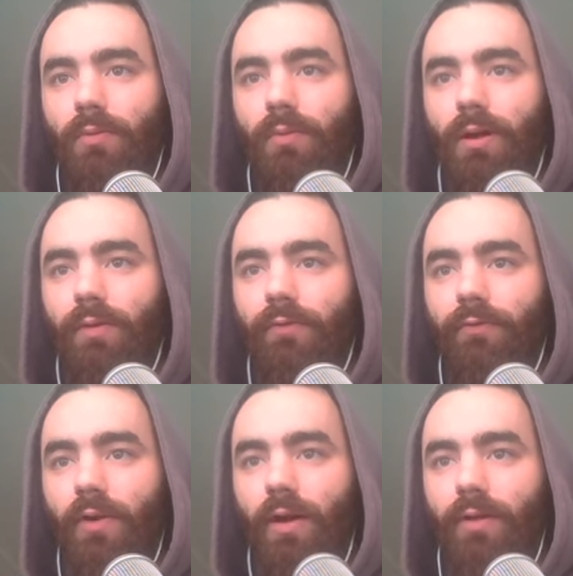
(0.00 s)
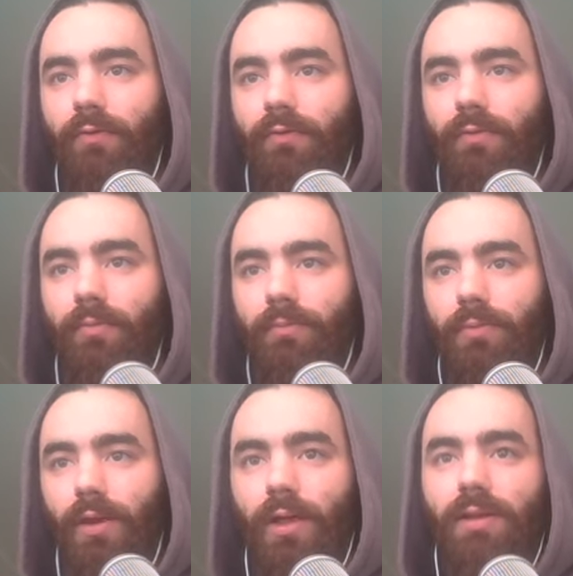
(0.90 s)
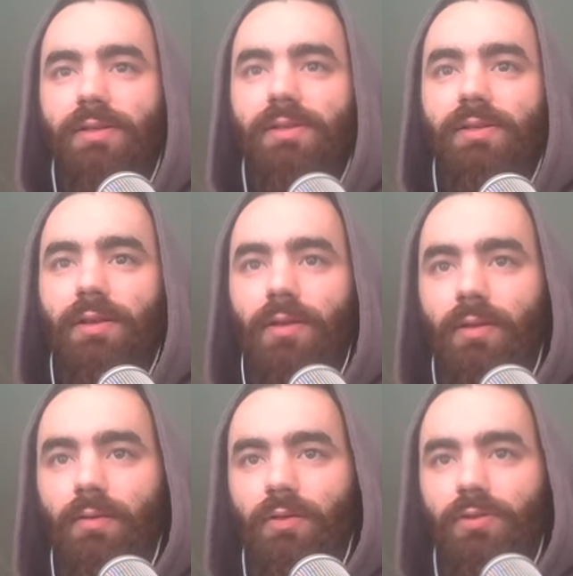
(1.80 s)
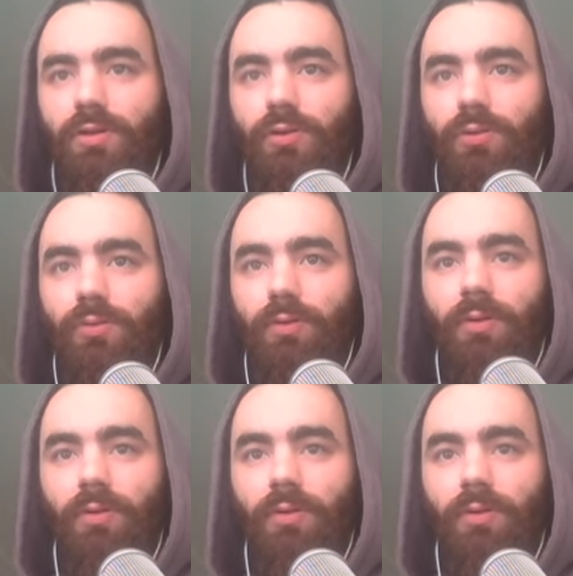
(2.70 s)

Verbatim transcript: one five plus two,